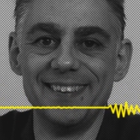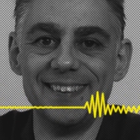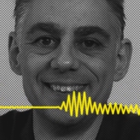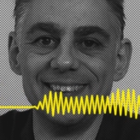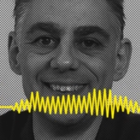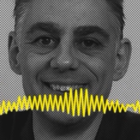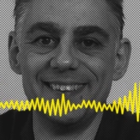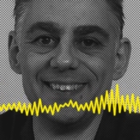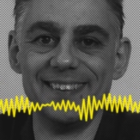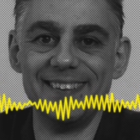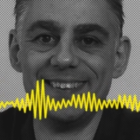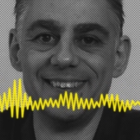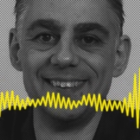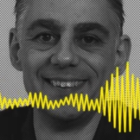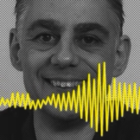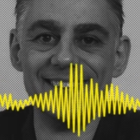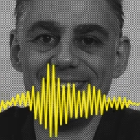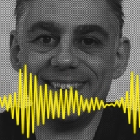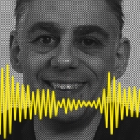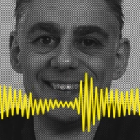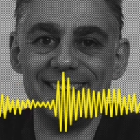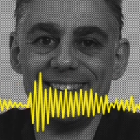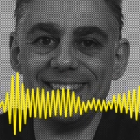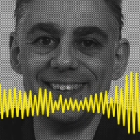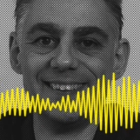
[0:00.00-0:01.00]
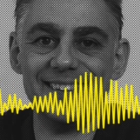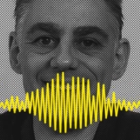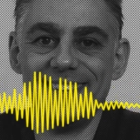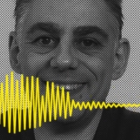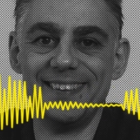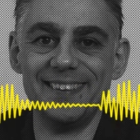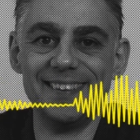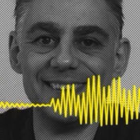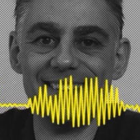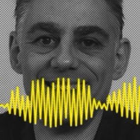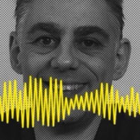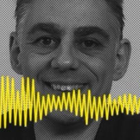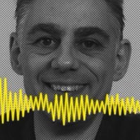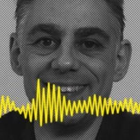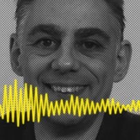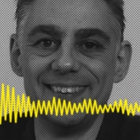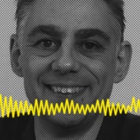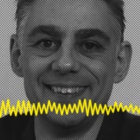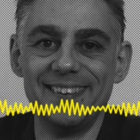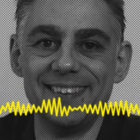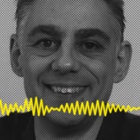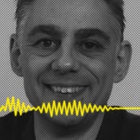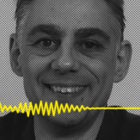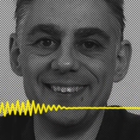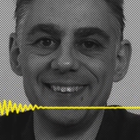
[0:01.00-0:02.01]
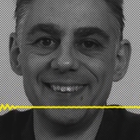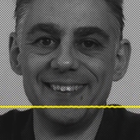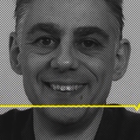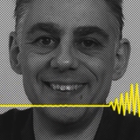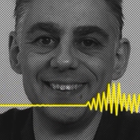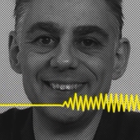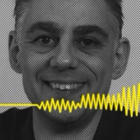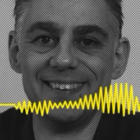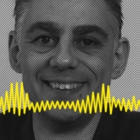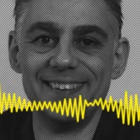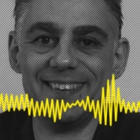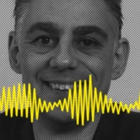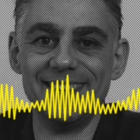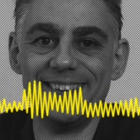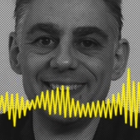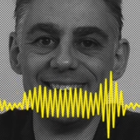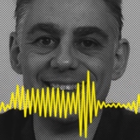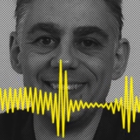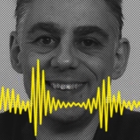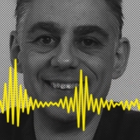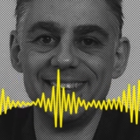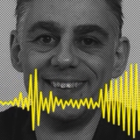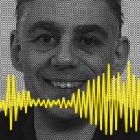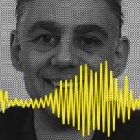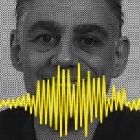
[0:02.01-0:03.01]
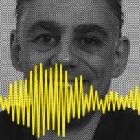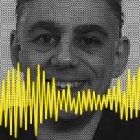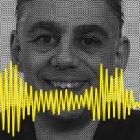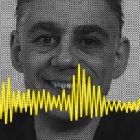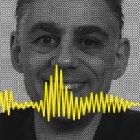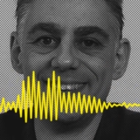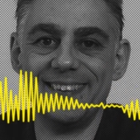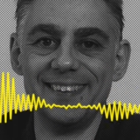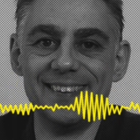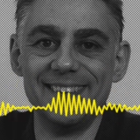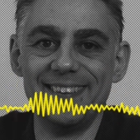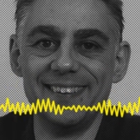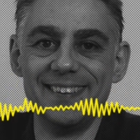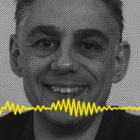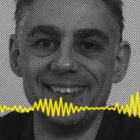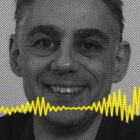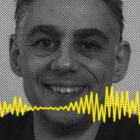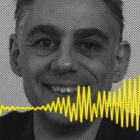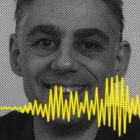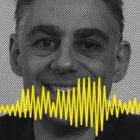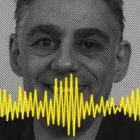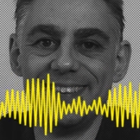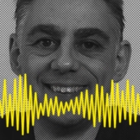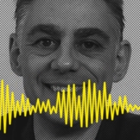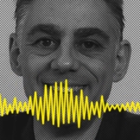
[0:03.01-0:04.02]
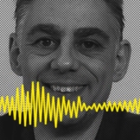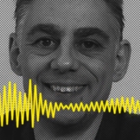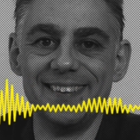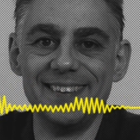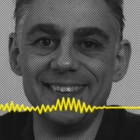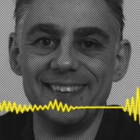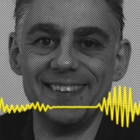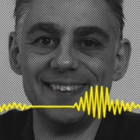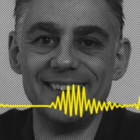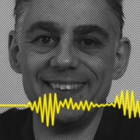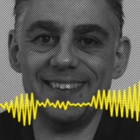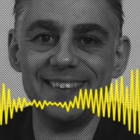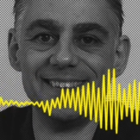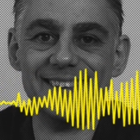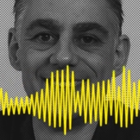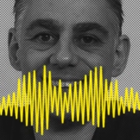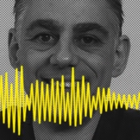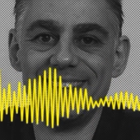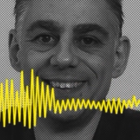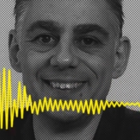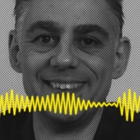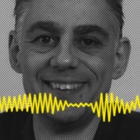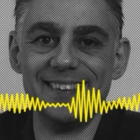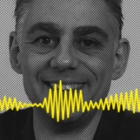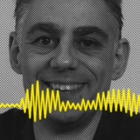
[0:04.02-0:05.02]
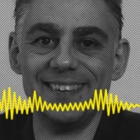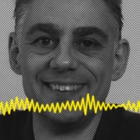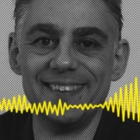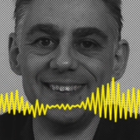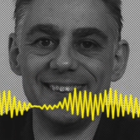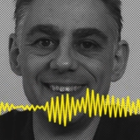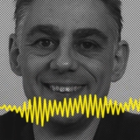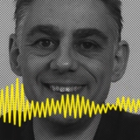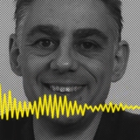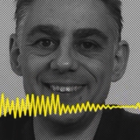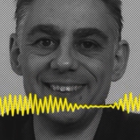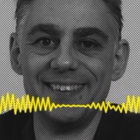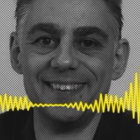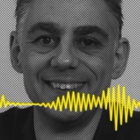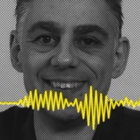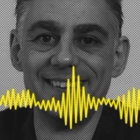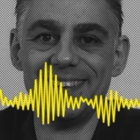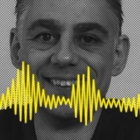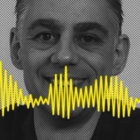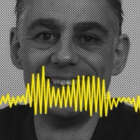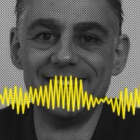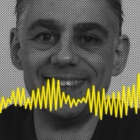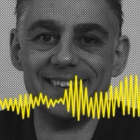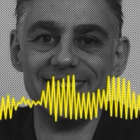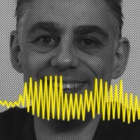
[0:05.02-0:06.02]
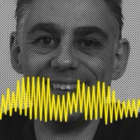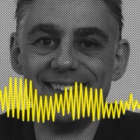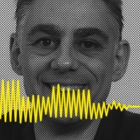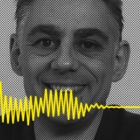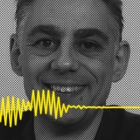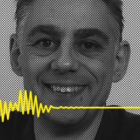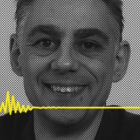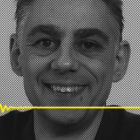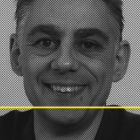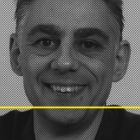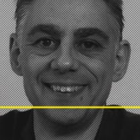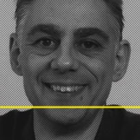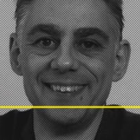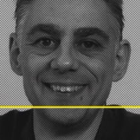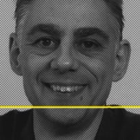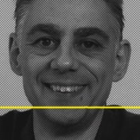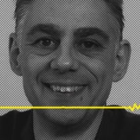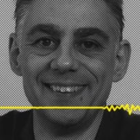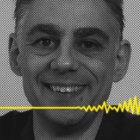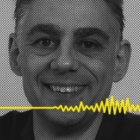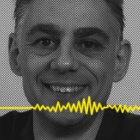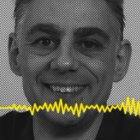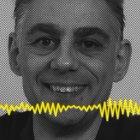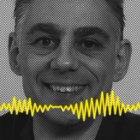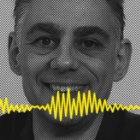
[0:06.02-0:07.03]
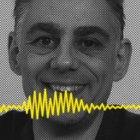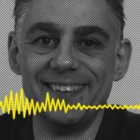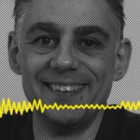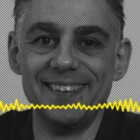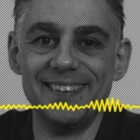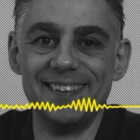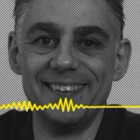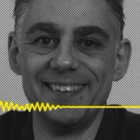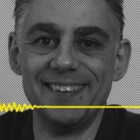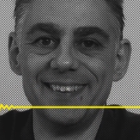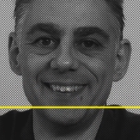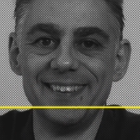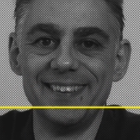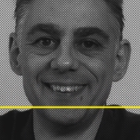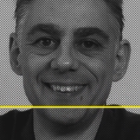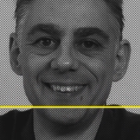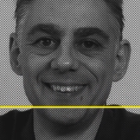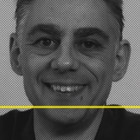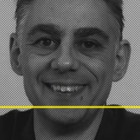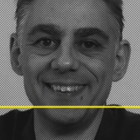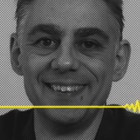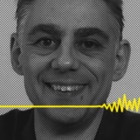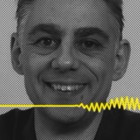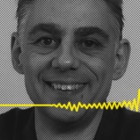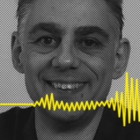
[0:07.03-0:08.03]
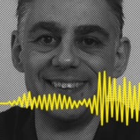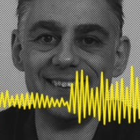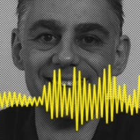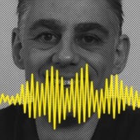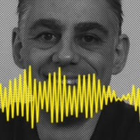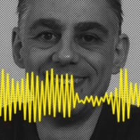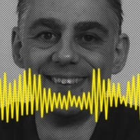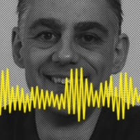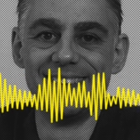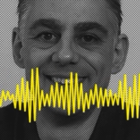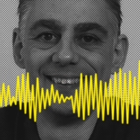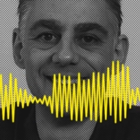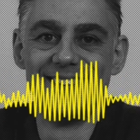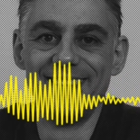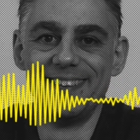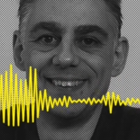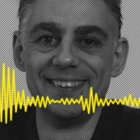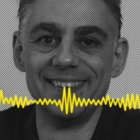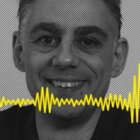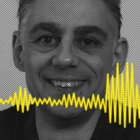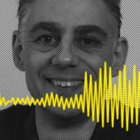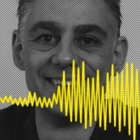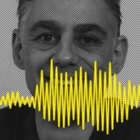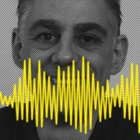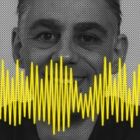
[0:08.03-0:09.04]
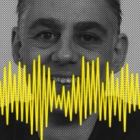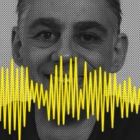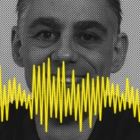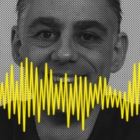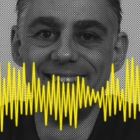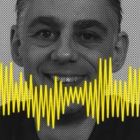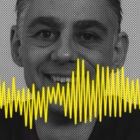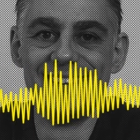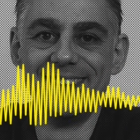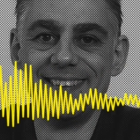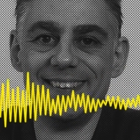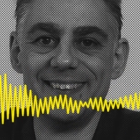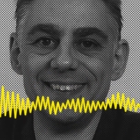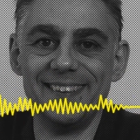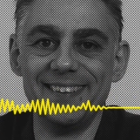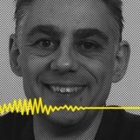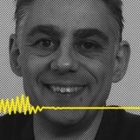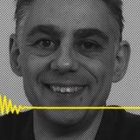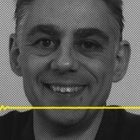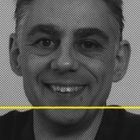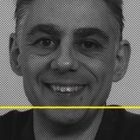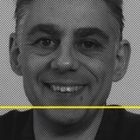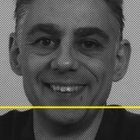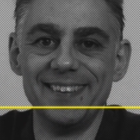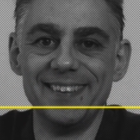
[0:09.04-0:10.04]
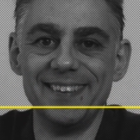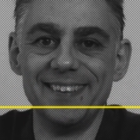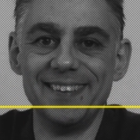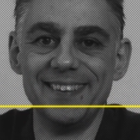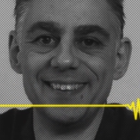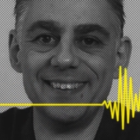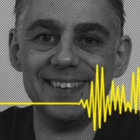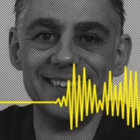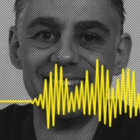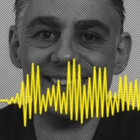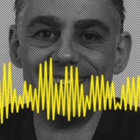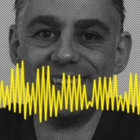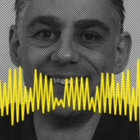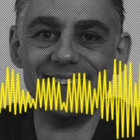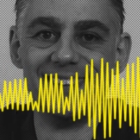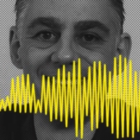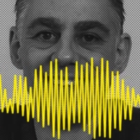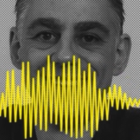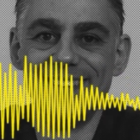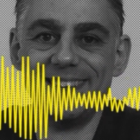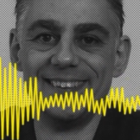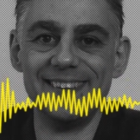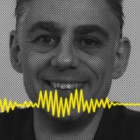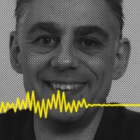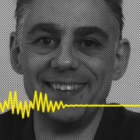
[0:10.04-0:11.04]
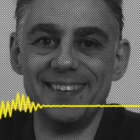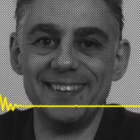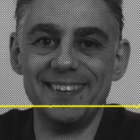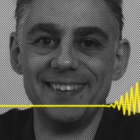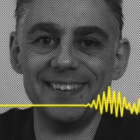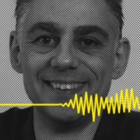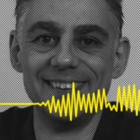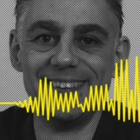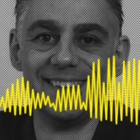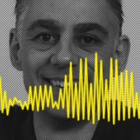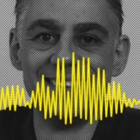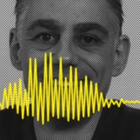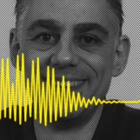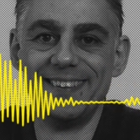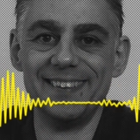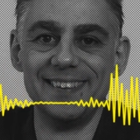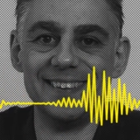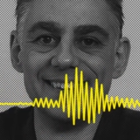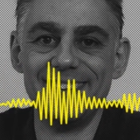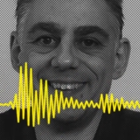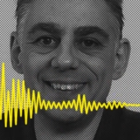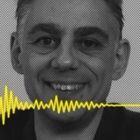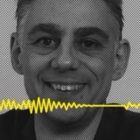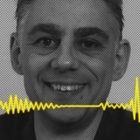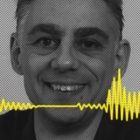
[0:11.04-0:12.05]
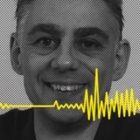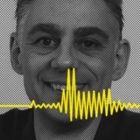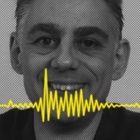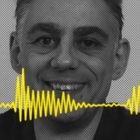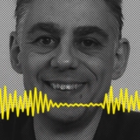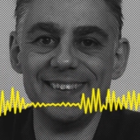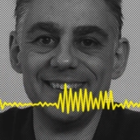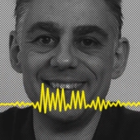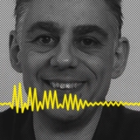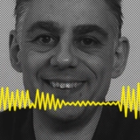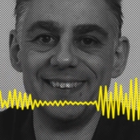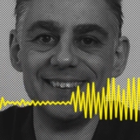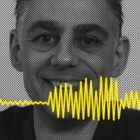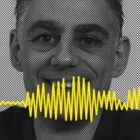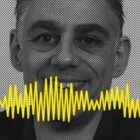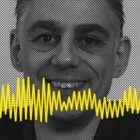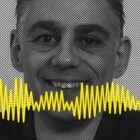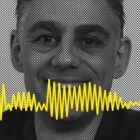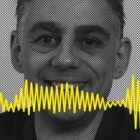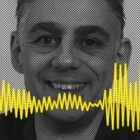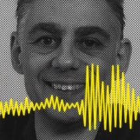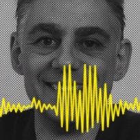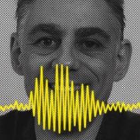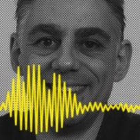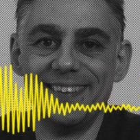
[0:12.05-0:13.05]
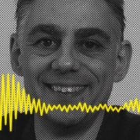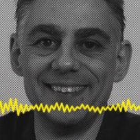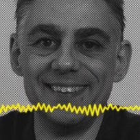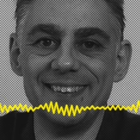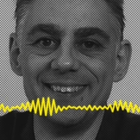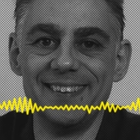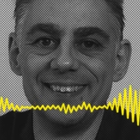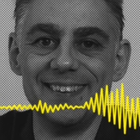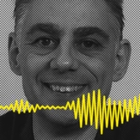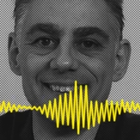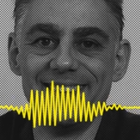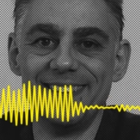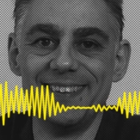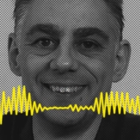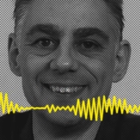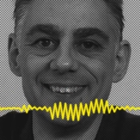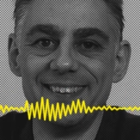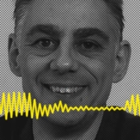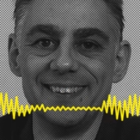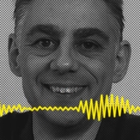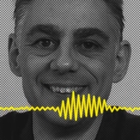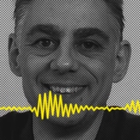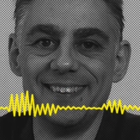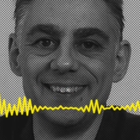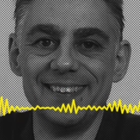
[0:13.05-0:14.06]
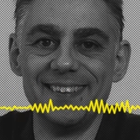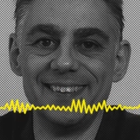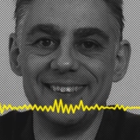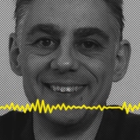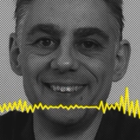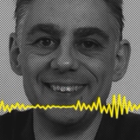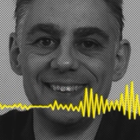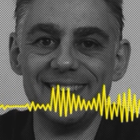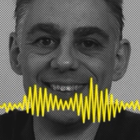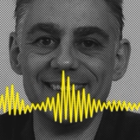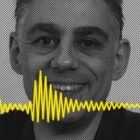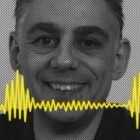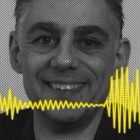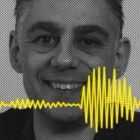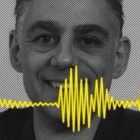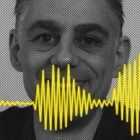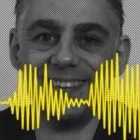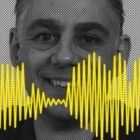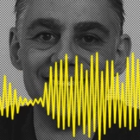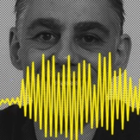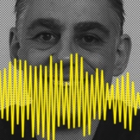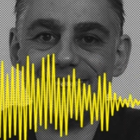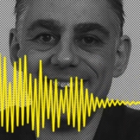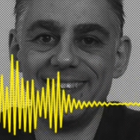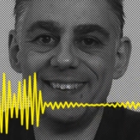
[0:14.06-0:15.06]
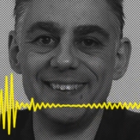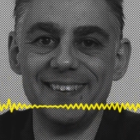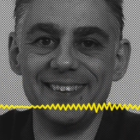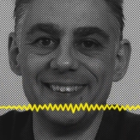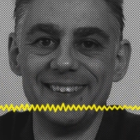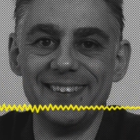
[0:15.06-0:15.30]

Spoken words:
and they're going to read these rules for awareness, and they're going to look at the examples that I've written with the images that I've written, and they're going to go, I get that. And they are going to be able to play that game. And I know that. And that is pumping through my veins, which is why I can't sleep at night, because I'm like,